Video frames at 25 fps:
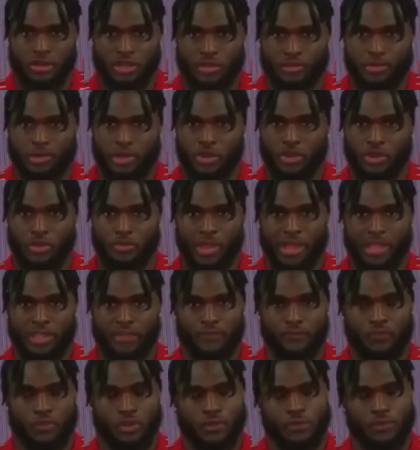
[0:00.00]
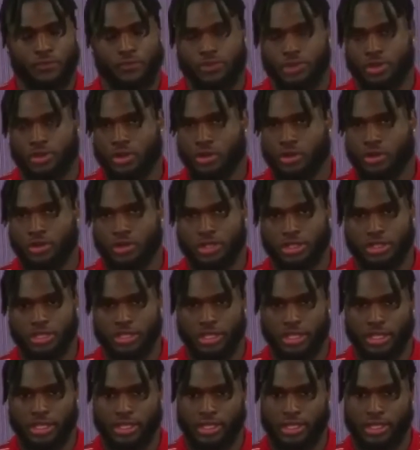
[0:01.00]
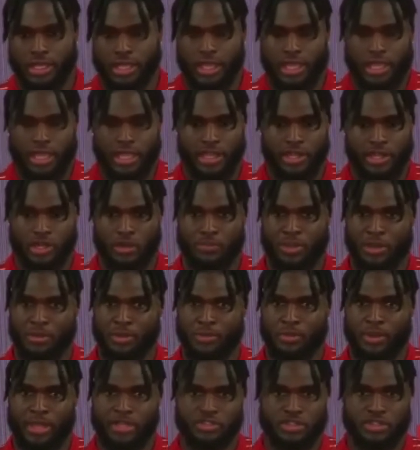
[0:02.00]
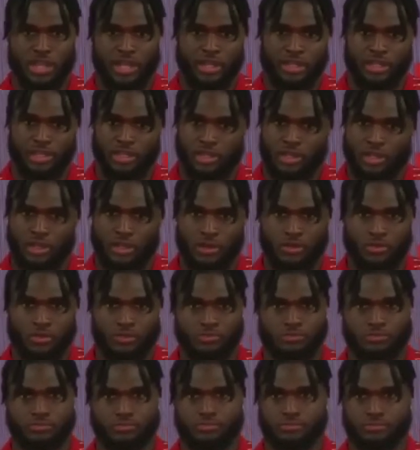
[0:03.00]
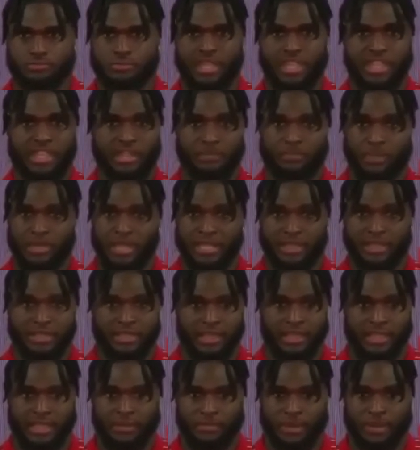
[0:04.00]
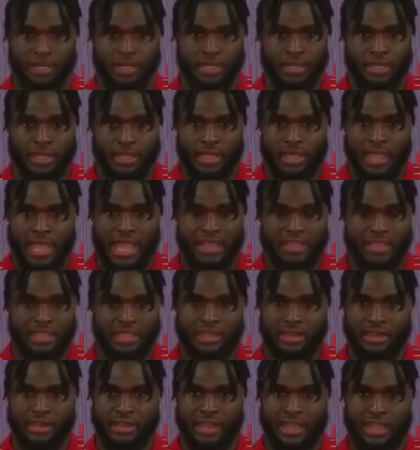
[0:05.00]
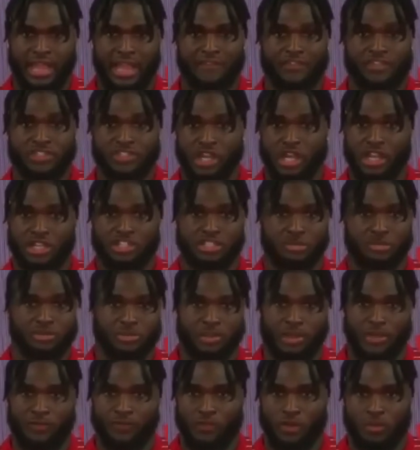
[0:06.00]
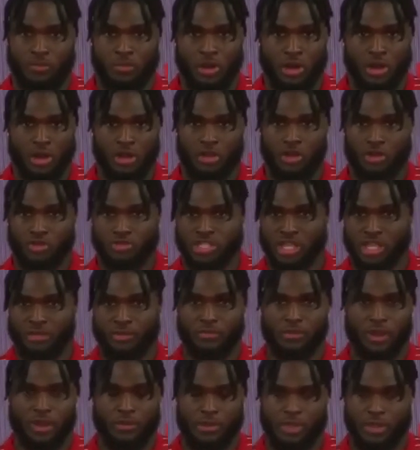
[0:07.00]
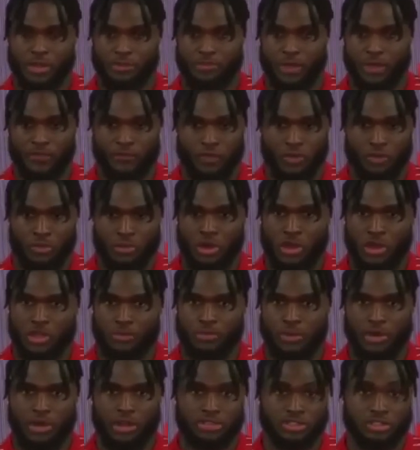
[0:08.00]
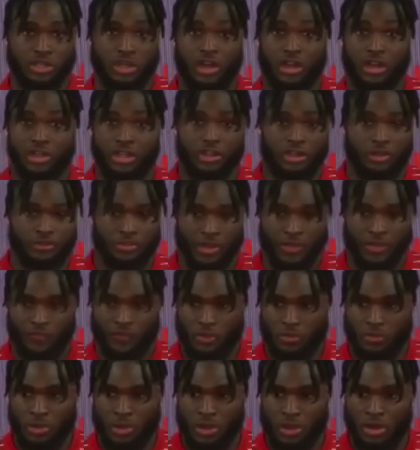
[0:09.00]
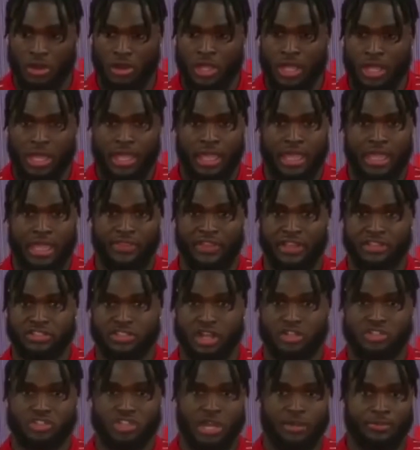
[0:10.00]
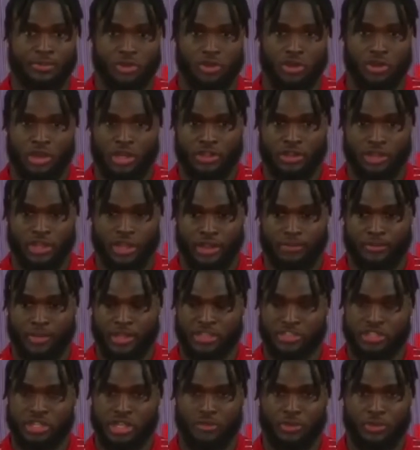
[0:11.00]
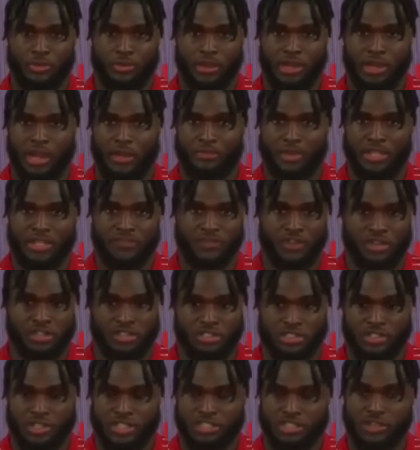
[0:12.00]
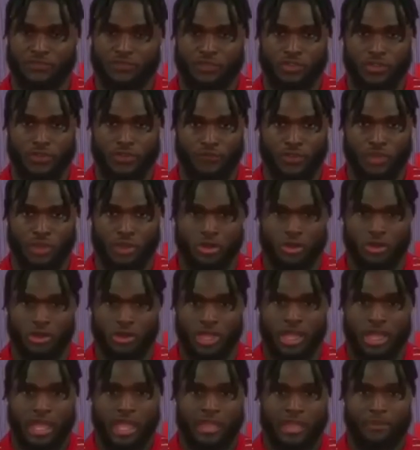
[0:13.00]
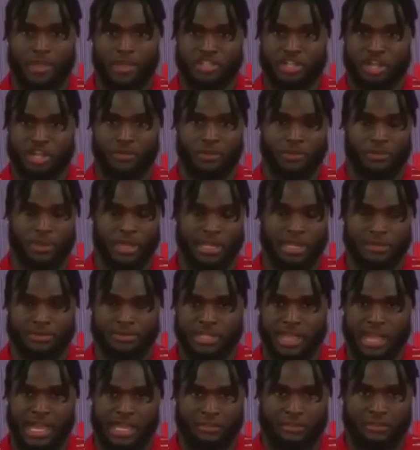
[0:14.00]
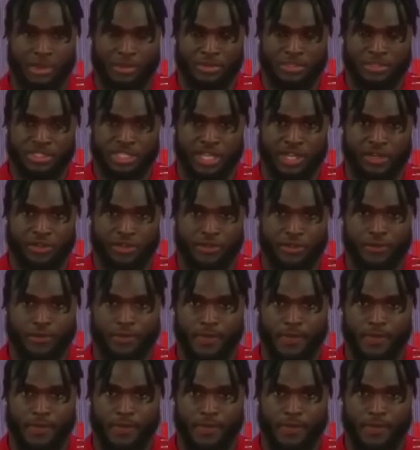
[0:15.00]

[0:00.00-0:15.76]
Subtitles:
come here to go back and forth, you know, on the thing. And, you know, people may try to, you know, make it a big thing, but at the end of the day, I have a scholarship to play football. Coach Saban brought me here to play football. He brought us all here to play football, and that's our job, to go out there and make sure that we're being our best versions of ourselves on the field and make sure that we're playing up to the Alabama standard.